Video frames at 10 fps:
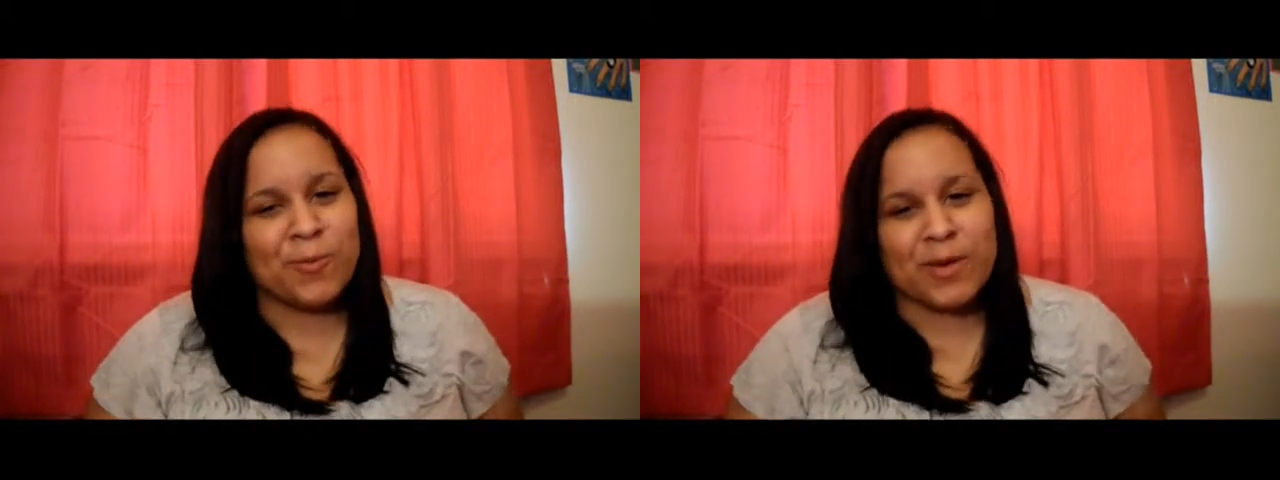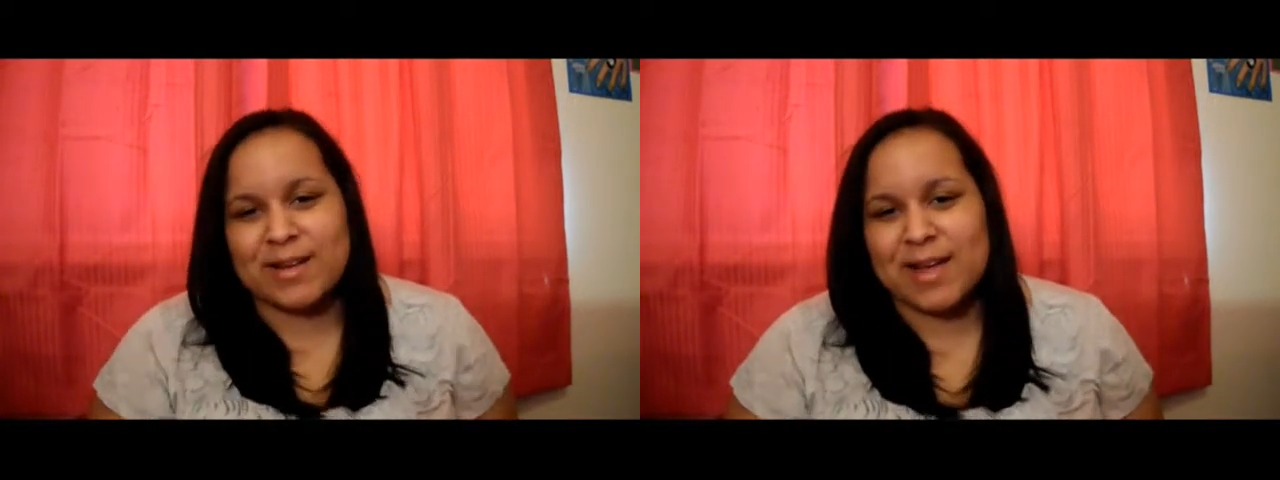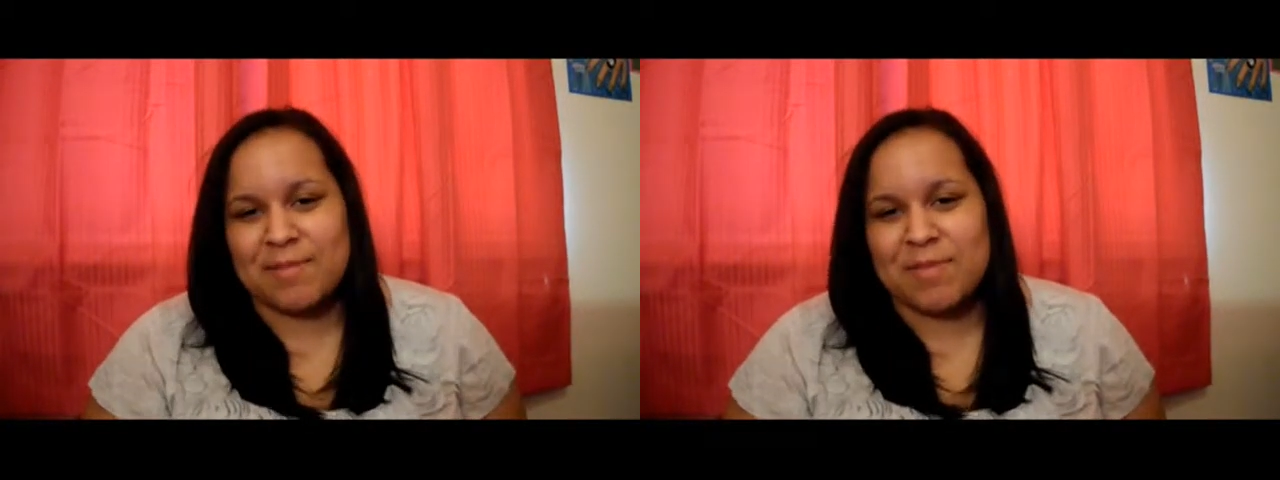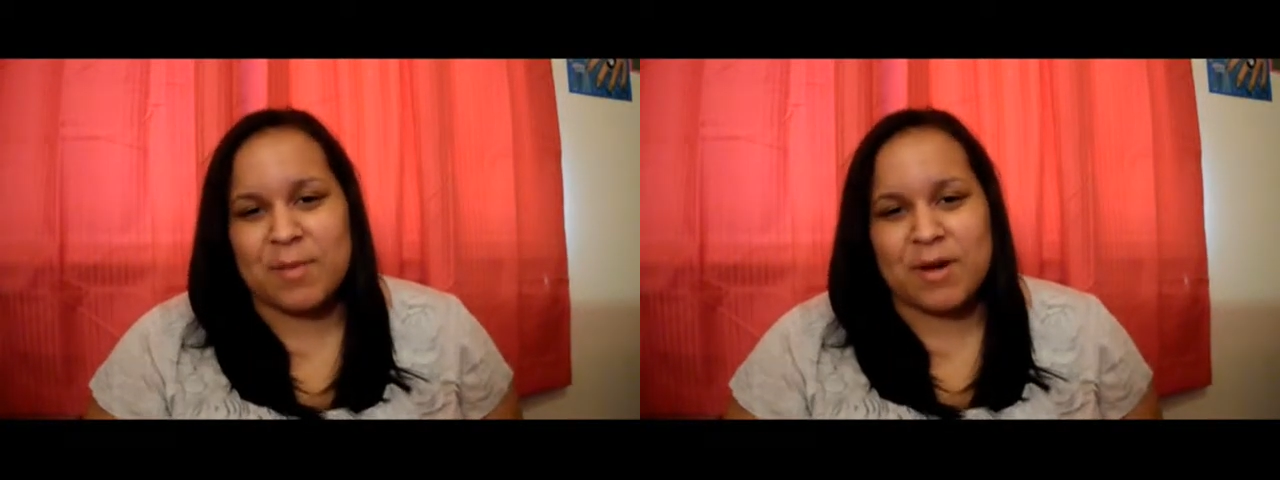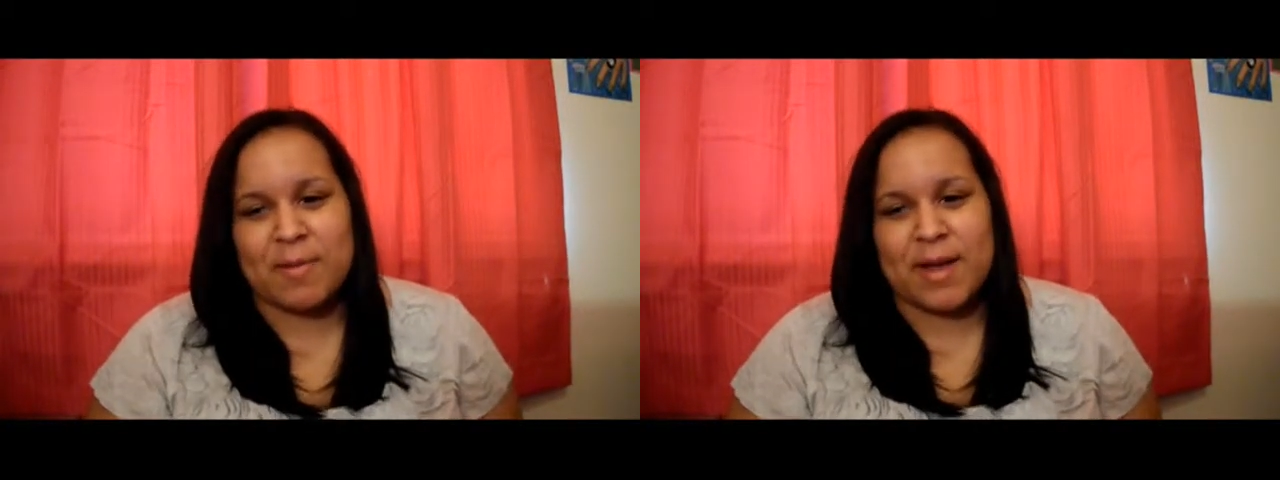what type they
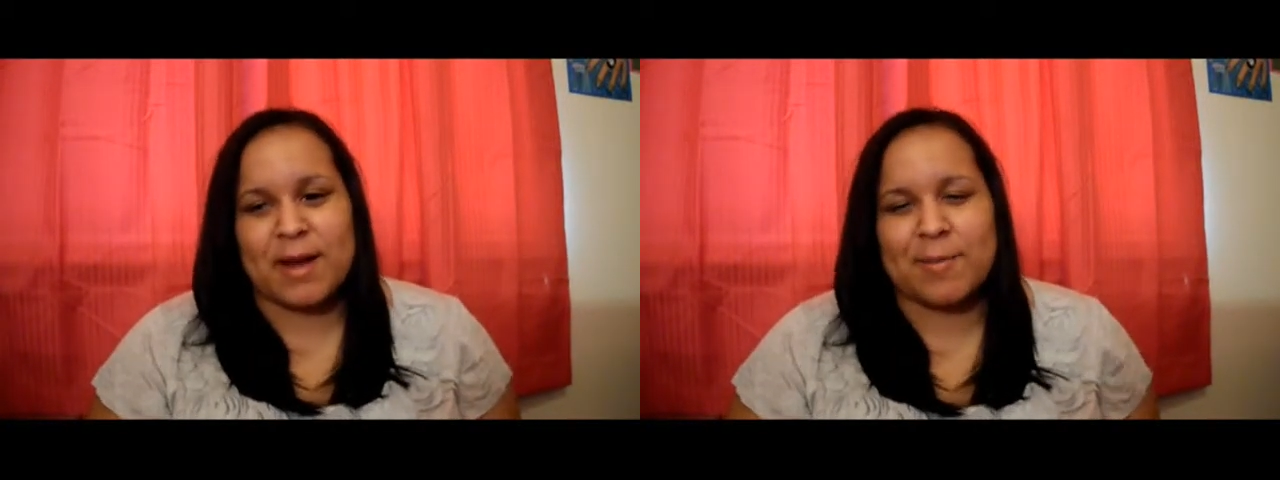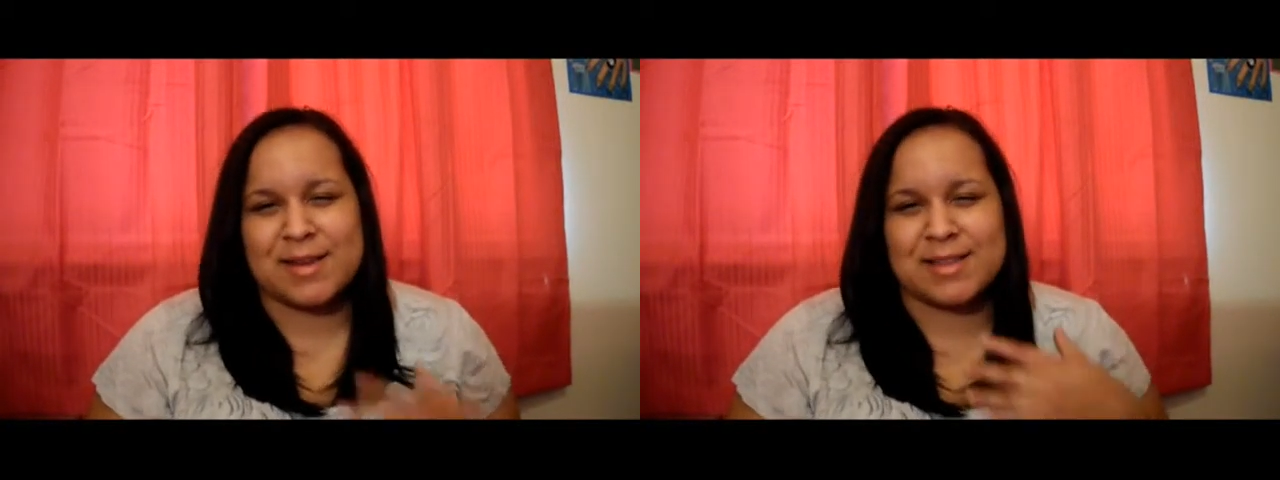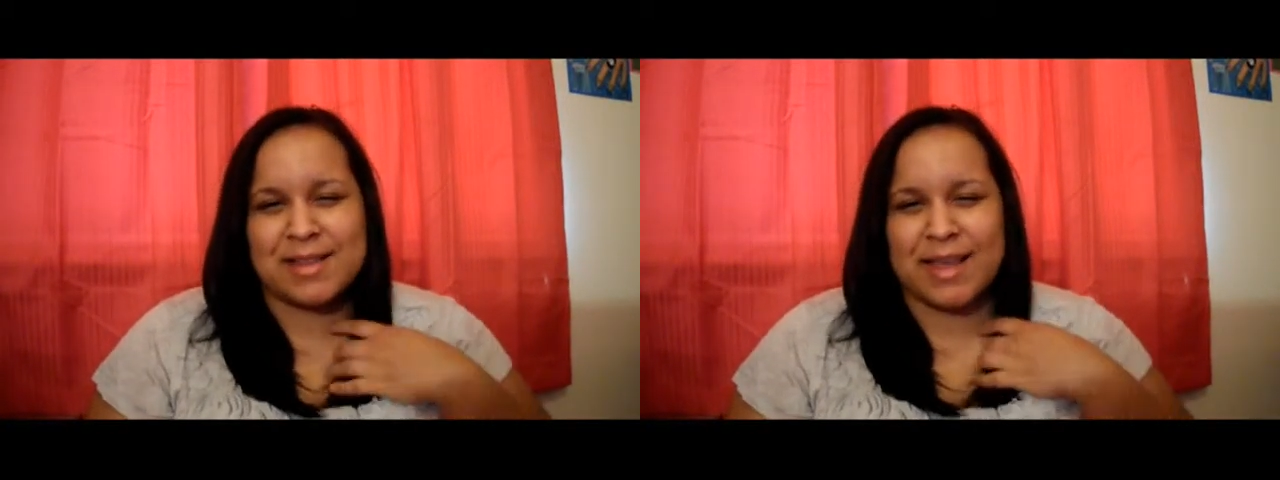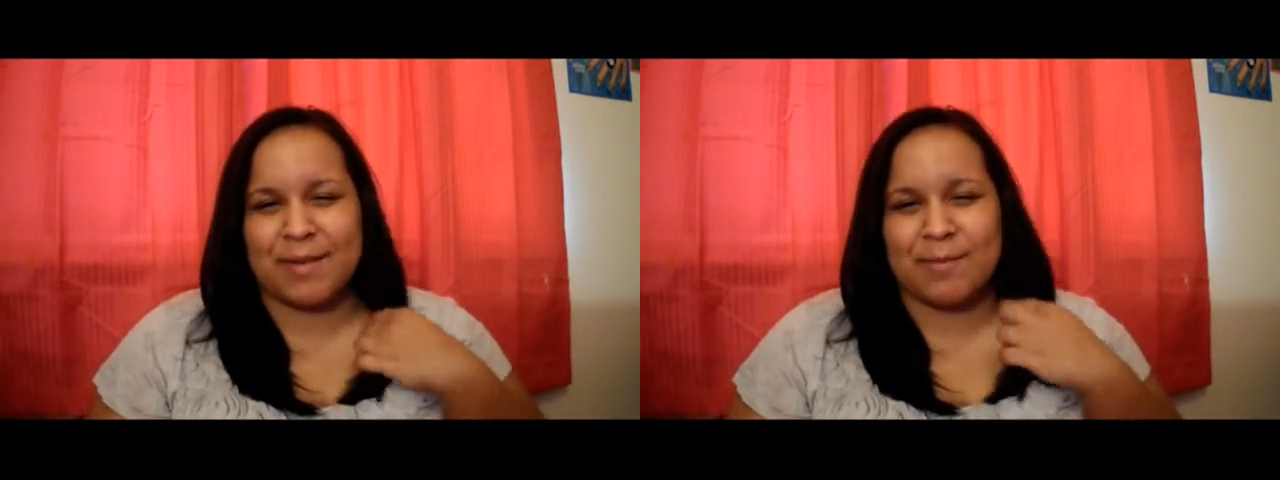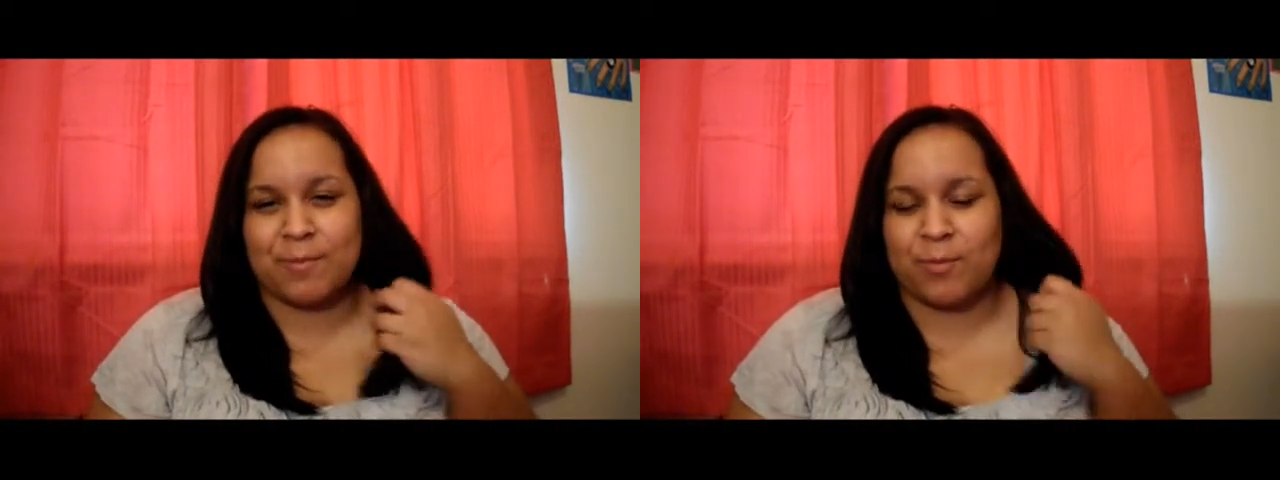put on my hair, but it's like